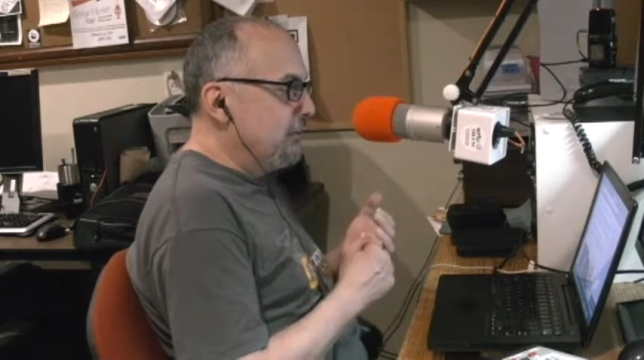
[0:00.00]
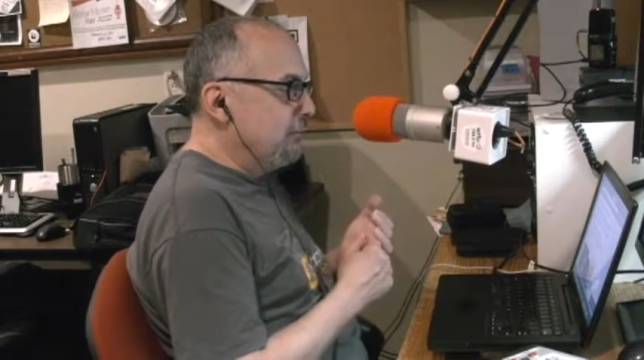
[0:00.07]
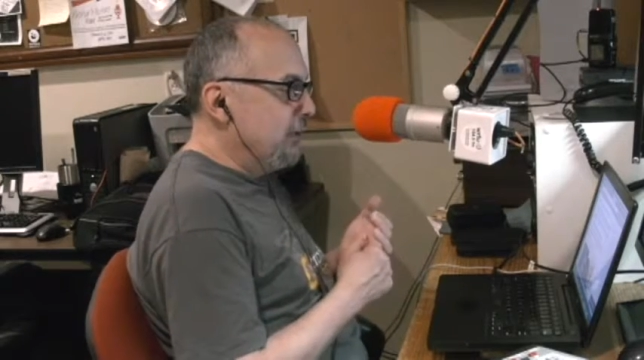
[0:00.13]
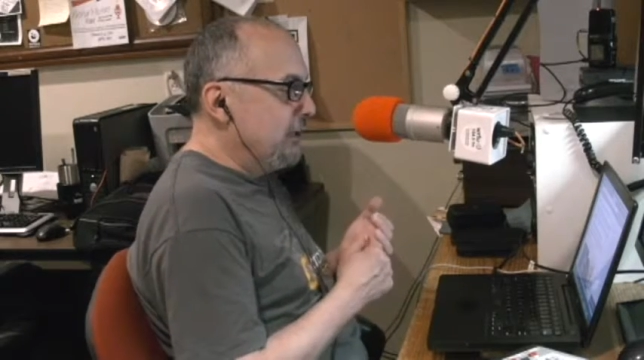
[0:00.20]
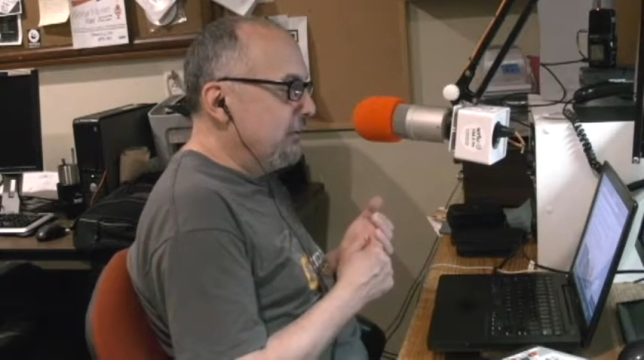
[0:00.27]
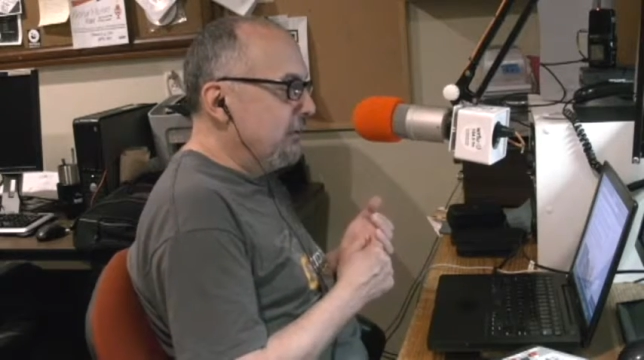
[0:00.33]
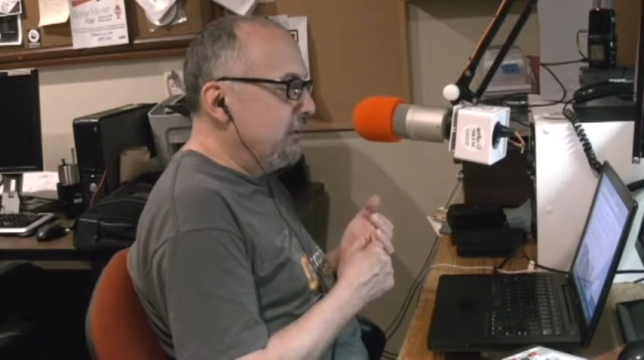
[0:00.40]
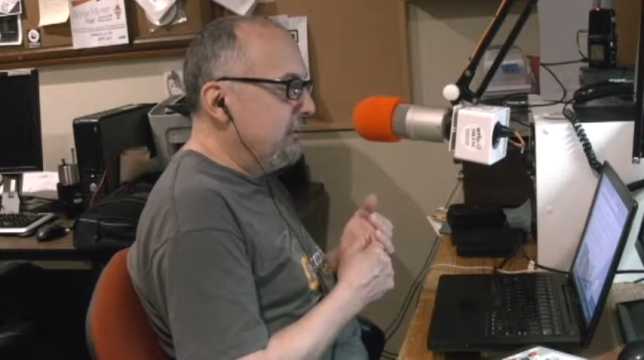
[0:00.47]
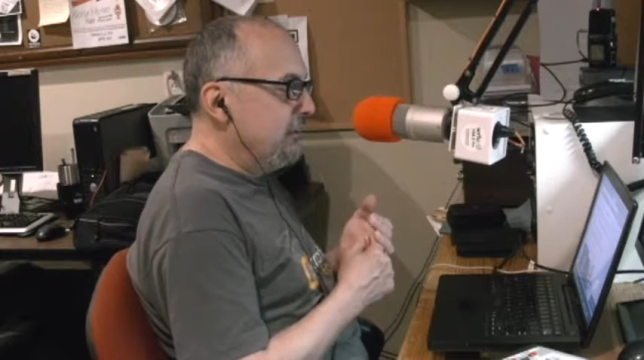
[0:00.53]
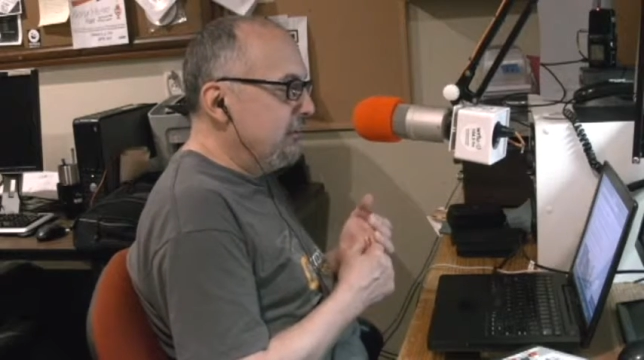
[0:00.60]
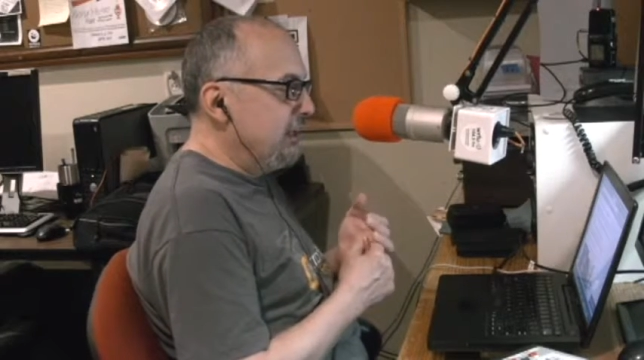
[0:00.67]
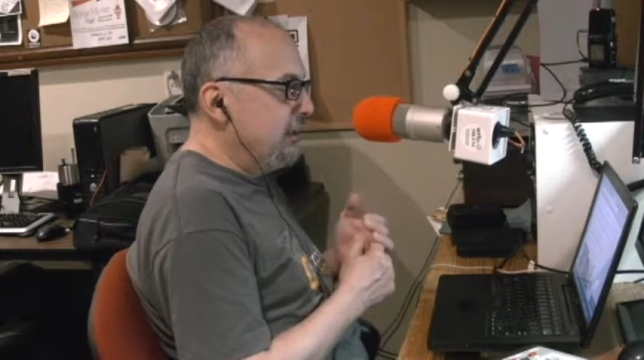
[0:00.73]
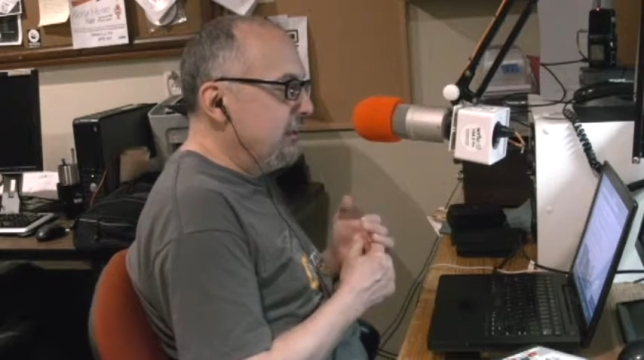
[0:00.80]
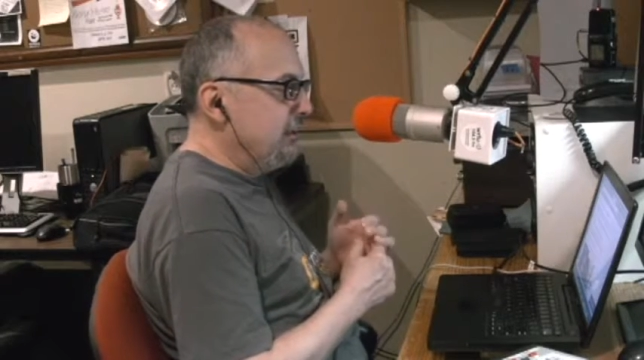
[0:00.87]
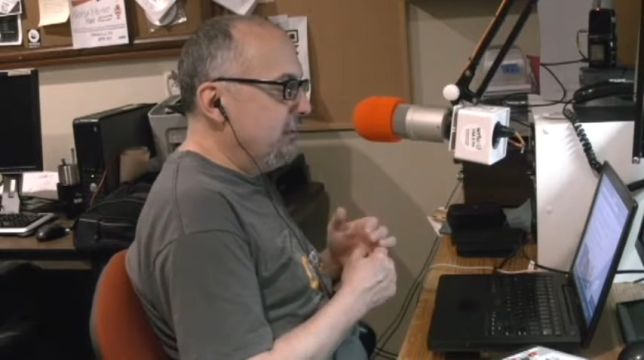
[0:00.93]
the president
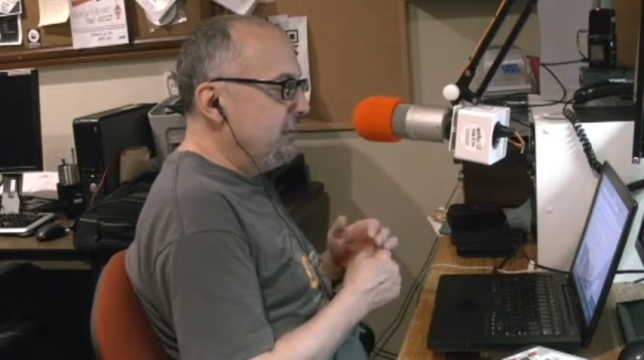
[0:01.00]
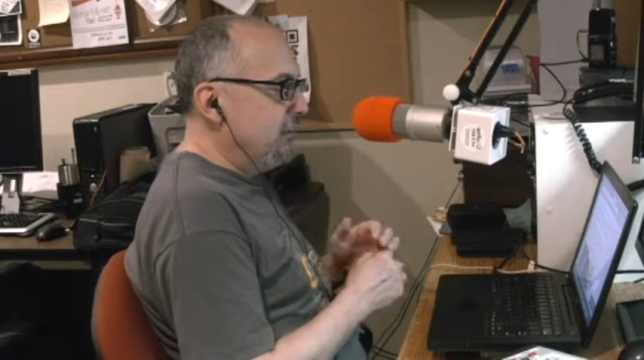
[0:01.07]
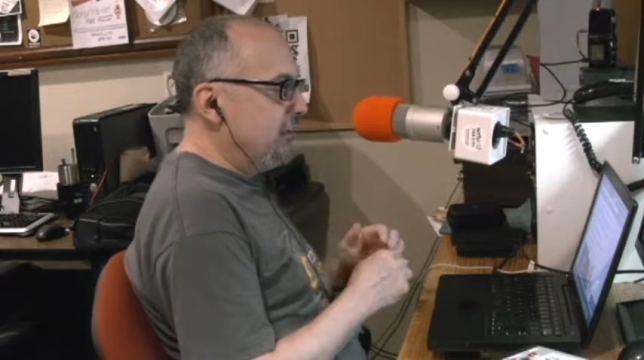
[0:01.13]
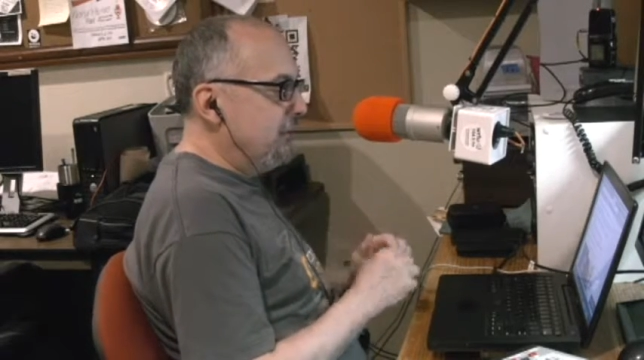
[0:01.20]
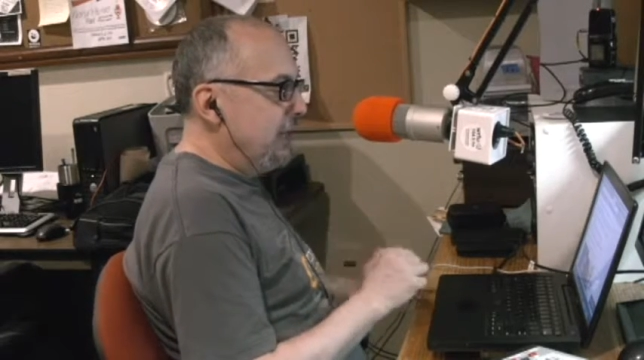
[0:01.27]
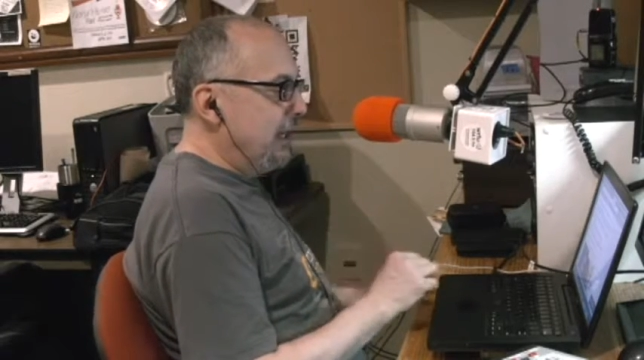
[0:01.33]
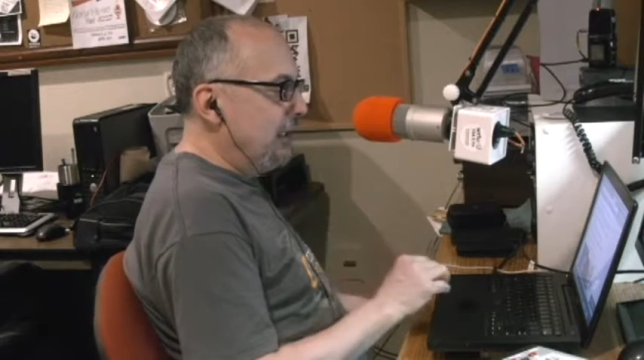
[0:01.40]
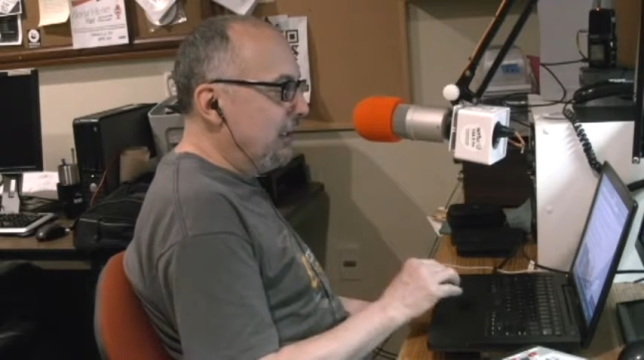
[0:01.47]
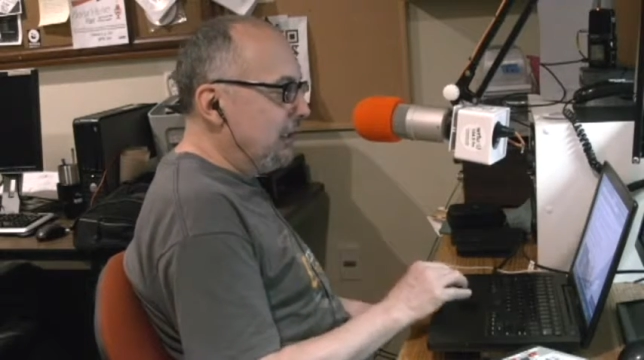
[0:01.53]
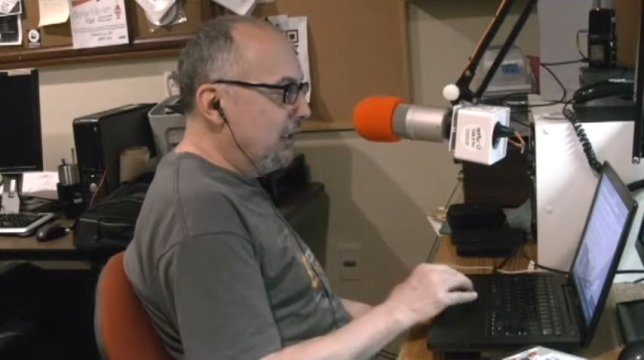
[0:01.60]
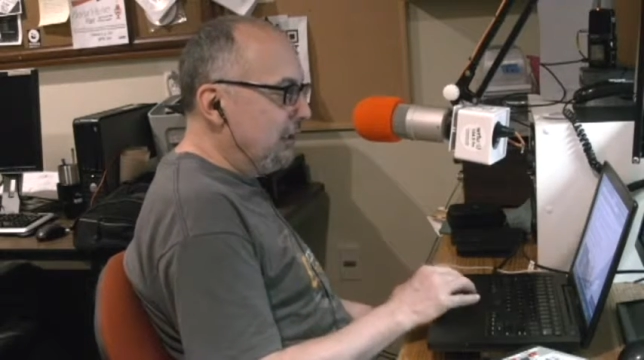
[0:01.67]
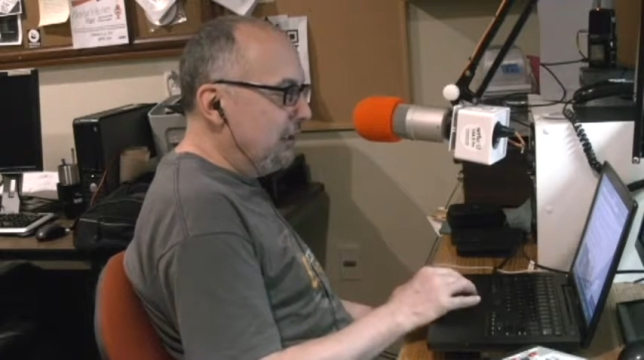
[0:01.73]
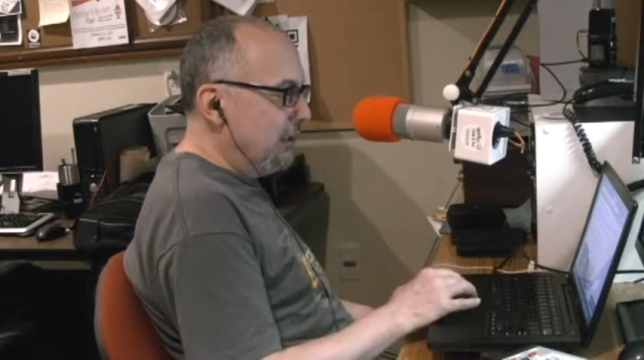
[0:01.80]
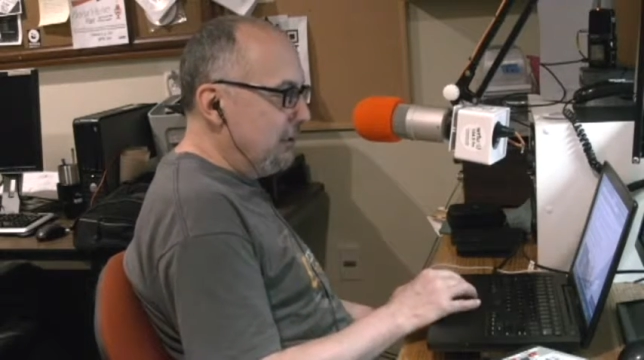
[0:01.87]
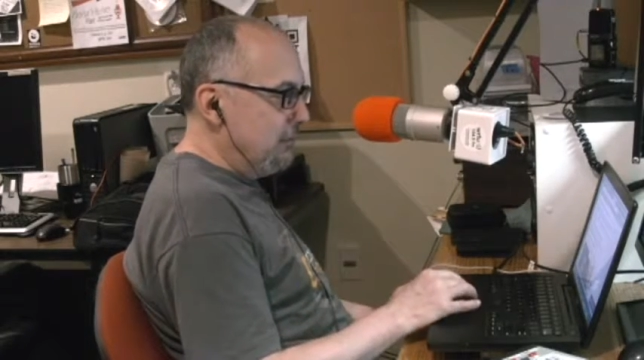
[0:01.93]
said this about
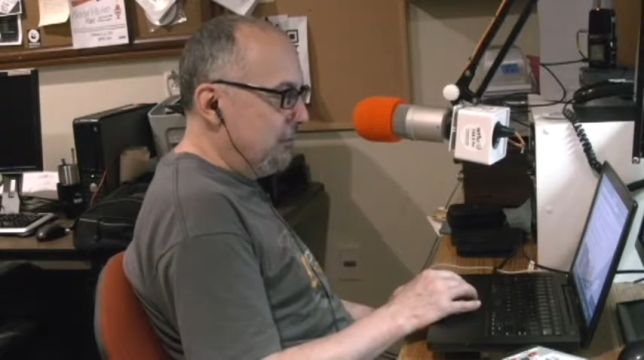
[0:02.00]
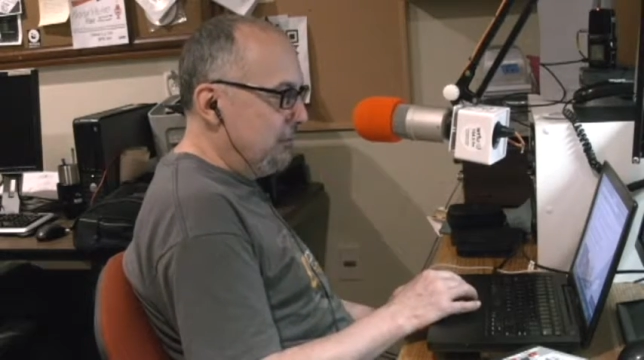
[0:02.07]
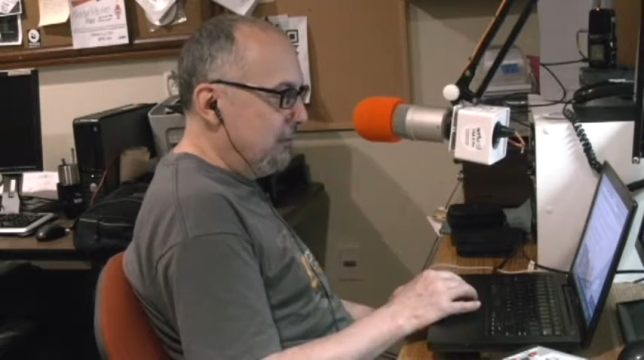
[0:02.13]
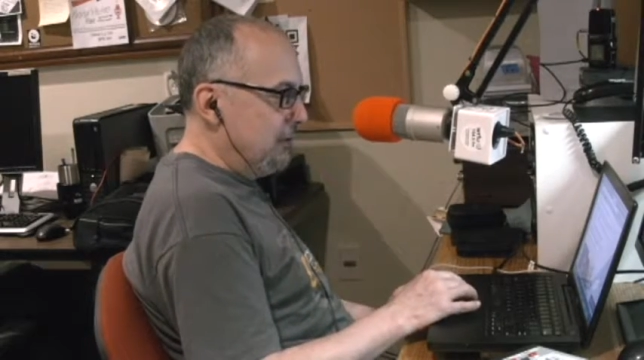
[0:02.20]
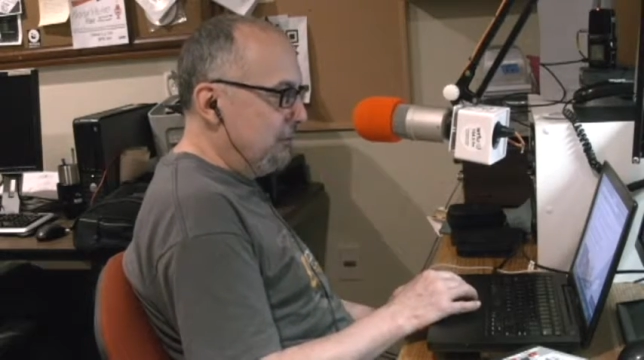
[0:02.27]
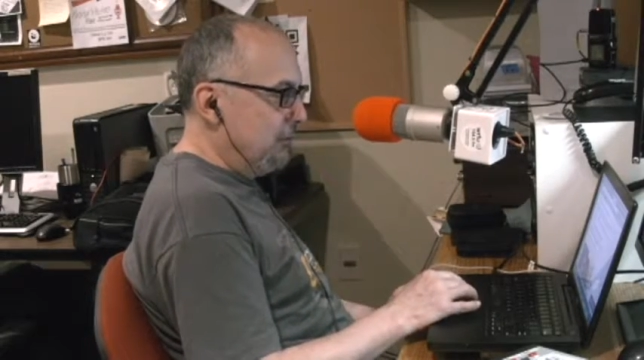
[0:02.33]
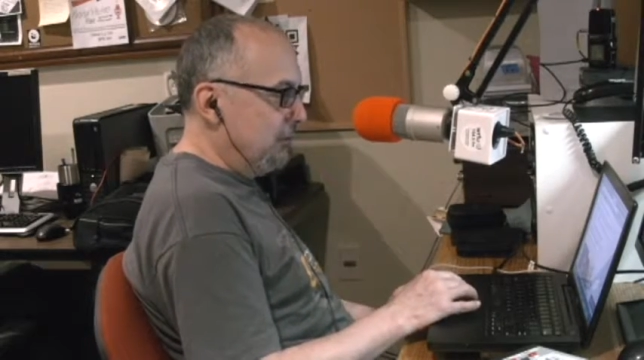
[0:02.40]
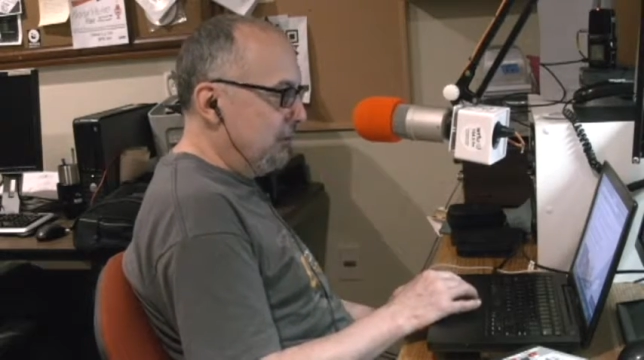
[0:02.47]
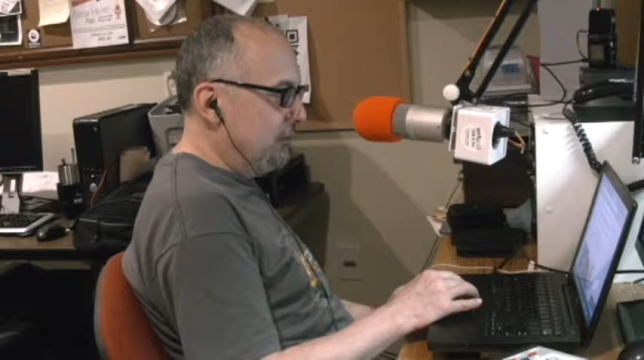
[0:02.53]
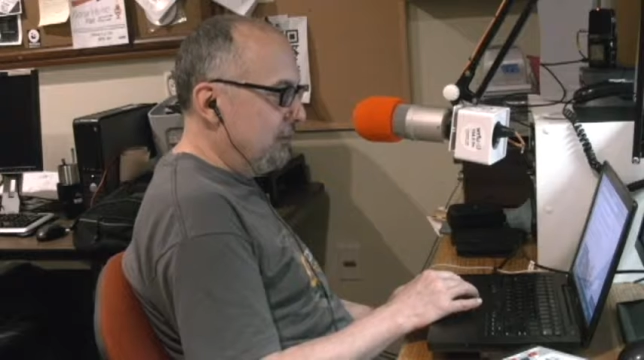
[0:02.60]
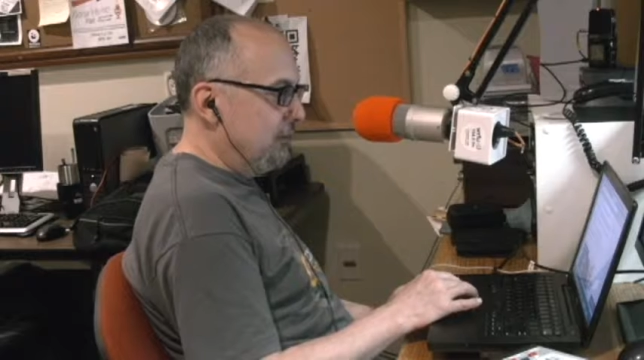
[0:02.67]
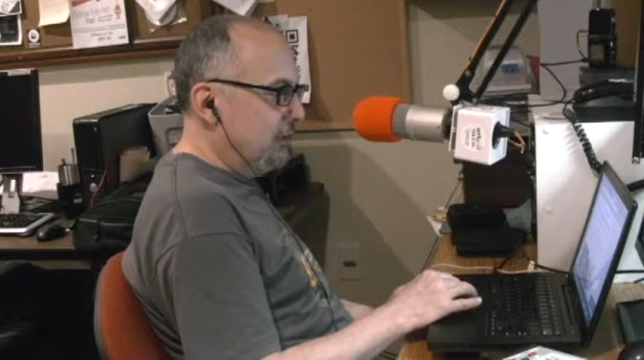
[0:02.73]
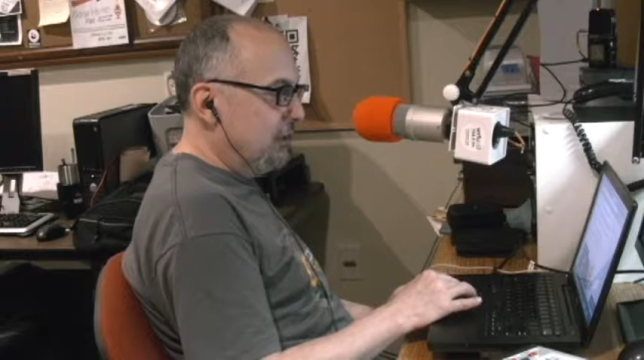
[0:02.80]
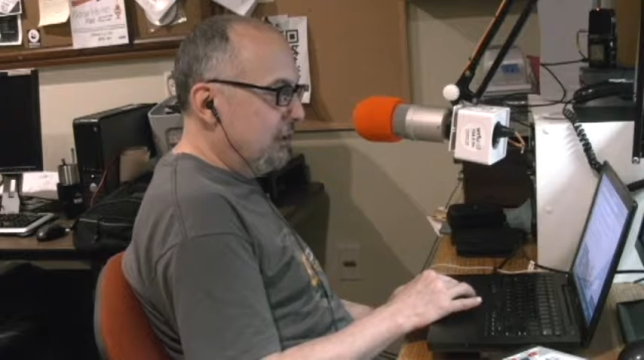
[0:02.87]
illegal immigrants.